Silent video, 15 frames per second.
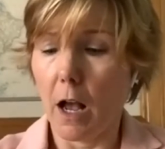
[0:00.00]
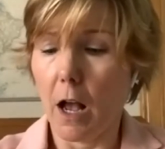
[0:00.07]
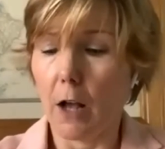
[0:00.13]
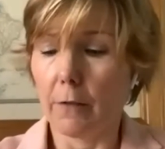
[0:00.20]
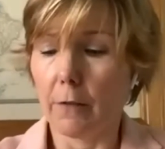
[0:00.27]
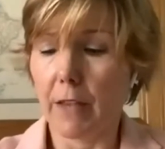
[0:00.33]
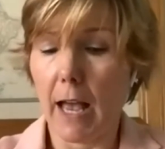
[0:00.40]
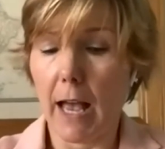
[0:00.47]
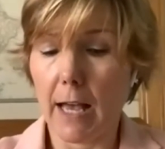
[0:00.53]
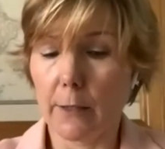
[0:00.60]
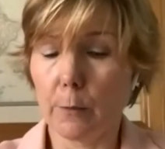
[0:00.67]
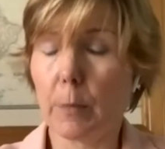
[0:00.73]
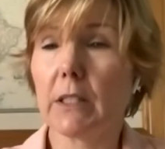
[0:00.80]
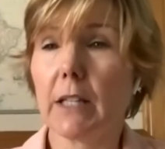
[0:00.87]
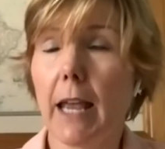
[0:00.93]
of the
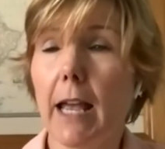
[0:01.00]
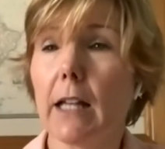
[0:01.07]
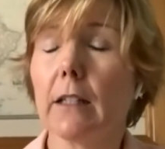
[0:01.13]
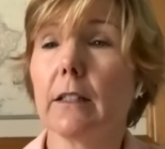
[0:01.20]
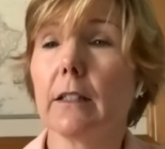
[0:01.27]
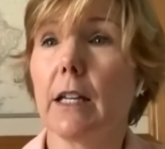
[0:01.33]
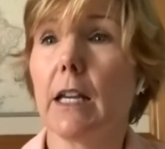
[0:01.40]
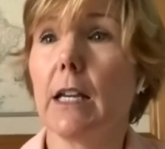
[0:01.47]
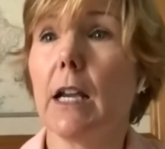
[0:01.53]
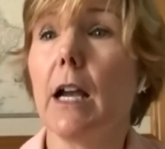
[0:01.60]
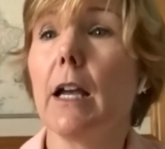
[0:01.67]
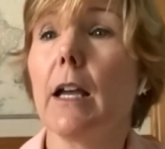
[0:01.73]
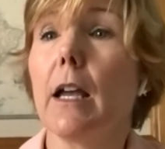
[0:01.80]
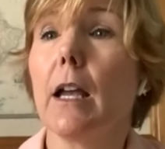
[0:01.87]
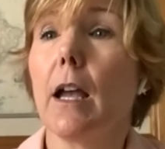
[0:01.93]
hospitality
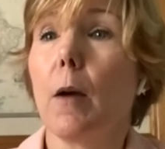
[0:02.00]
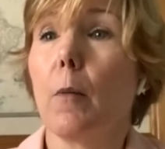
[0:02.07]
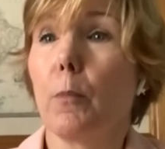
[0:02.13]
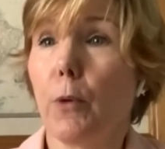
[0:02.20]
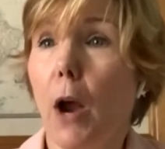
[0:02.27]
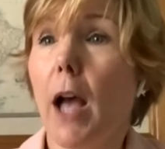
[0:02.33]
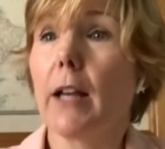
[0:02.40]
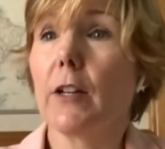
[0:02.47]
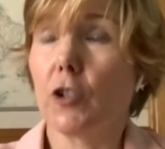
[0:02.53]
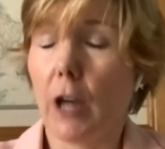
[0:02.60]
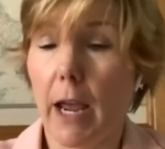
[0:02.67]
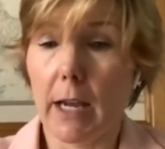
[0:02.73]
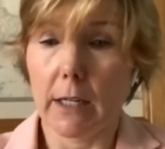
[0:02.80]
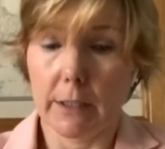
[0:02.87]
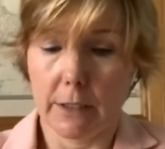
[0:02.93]

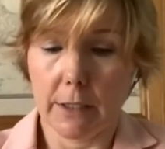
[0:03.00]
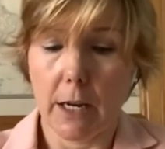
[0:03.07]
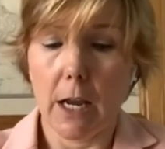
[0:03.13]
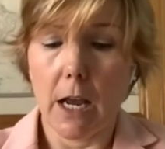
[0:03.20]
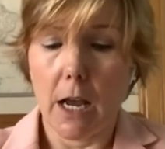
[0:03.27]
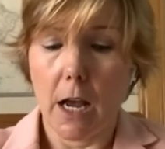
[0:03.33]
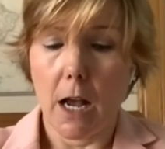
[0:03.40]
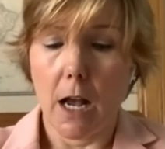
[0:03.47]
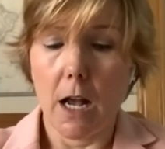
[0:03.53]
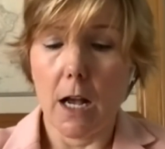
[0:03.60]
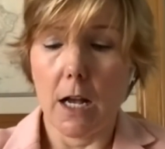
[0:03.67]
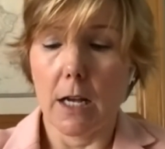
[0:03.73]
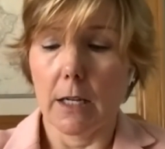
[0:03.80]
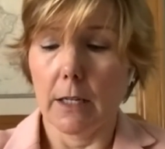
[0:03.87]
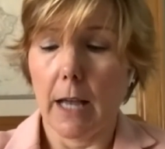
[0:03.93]
project,
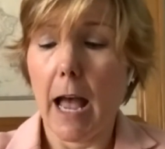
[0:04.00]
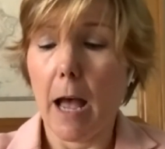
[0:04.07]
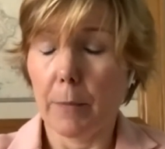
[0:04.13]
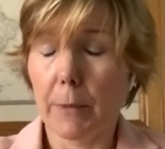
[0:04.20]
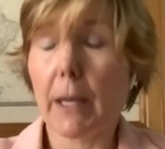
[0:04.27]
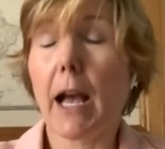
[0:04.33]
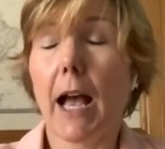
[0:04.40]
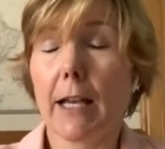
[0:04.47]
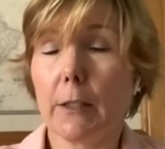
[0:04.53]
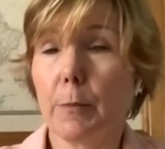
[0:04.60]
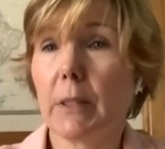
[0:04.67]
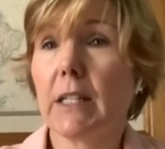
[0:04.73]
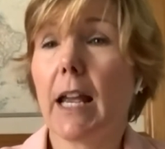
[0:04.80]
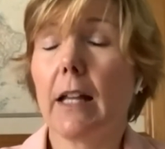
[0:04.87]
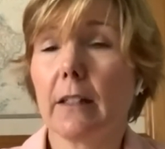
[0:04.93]

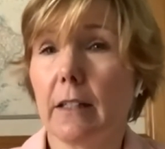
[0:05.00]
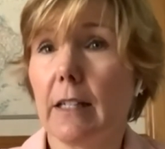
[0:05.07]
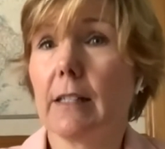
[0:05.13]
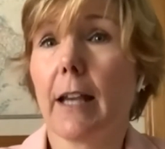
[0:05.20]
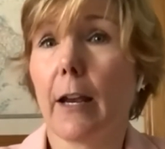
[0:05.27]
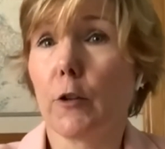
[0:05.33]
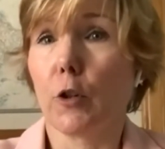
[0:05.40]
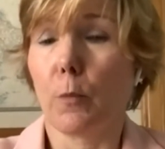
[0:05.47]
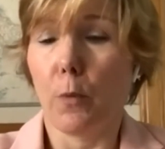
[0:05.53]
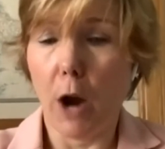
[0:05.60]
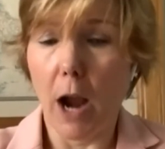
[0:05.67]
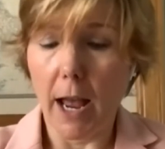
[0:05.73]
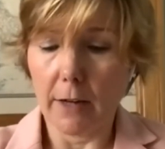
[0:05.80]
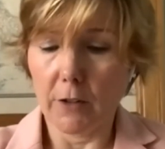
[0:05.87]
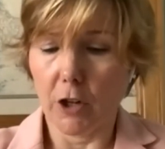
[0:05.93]
hospitality sector
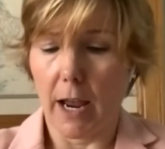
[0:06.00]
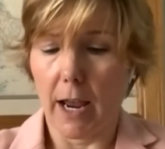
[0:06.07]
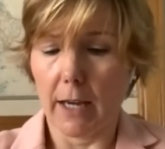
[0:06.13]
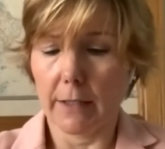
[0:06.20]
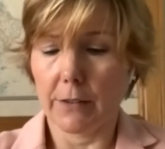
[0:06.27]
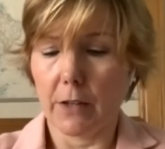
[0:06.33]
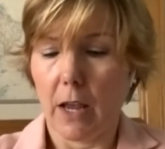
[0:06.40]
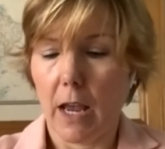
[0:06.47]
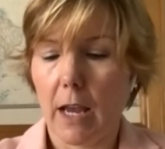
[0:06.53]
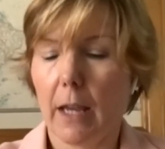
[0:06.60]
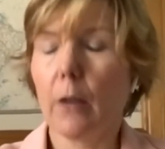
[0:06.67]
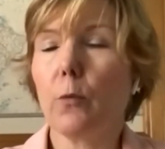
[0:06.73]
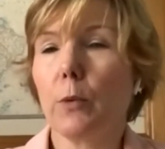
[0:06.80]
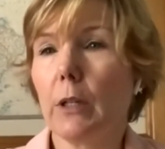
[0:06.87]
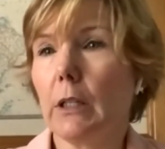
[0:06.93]
projects,
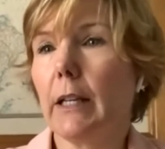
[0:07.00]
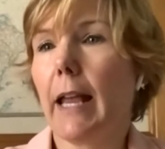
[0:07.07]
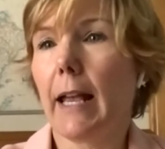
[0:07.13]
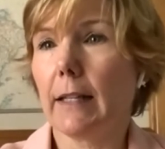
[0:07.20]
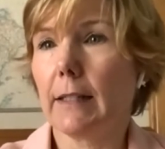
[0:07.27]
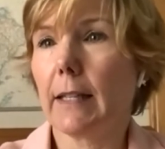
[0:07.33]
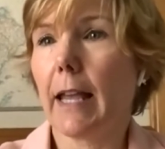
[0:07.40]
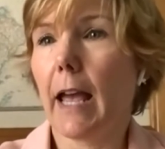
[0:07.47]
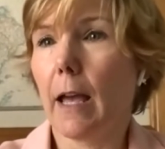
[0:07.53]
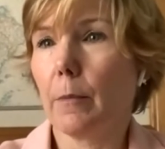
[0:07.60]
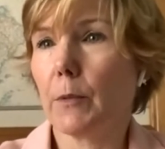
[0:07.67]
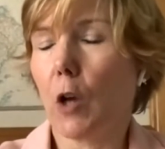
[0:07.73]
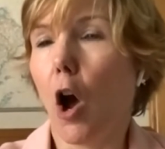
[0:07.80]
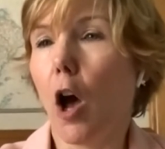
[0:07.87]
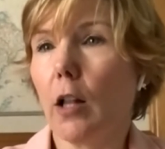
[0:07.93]
it really has
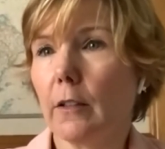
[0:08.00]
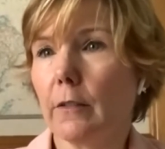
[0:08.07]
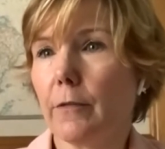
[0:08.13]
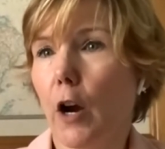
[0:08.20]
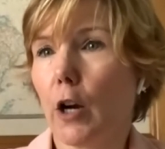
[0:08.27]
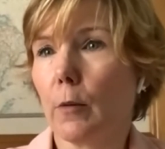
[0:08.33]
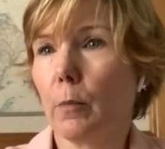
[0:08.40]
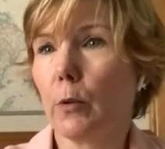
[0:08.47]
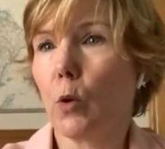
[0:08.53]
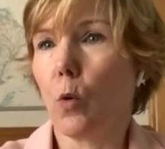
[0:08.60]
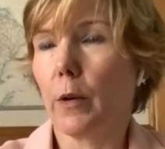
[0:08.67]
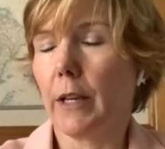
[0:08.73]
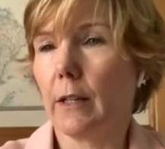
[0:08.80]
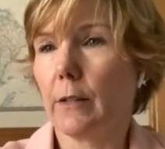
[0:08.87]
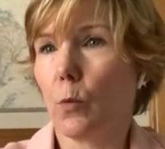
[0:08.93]
kept all of our
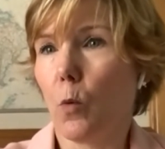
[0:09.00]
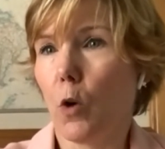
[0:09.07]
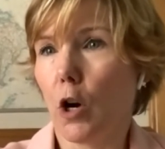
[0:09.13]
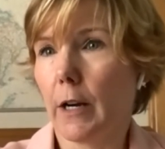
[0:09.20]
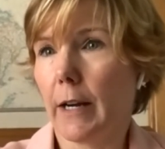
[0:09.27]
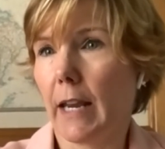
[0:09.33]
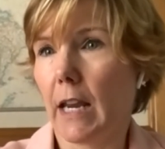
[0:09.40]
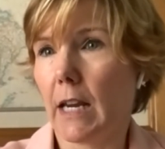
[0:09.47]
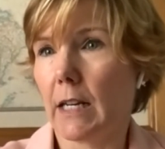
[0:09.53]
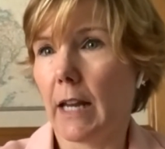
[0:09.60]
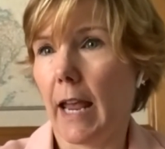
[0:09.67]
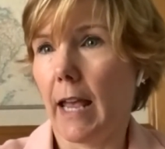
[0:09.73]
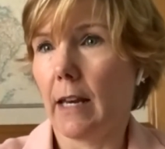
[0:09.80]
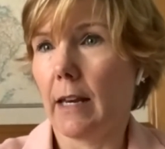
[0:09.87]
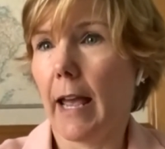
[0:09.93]
employees working.
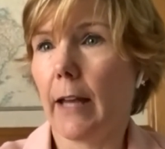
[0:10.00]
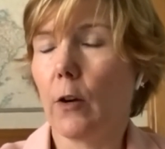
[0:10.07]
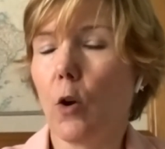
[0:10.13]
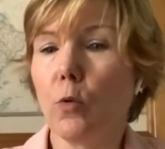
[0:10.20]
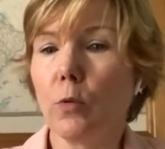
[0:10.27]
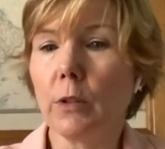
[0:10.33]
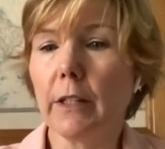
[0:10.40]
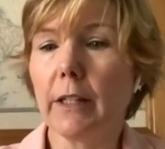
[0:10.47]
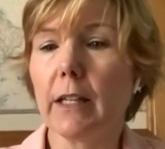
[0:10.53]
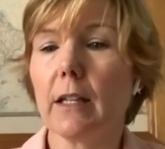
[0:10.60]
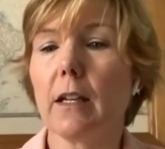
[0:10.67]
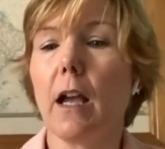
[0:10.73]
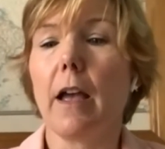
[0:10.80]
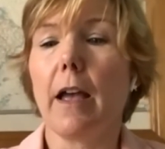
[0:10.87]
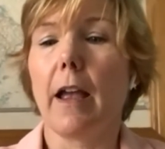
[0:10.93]
And not
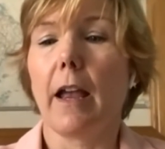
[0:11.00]
only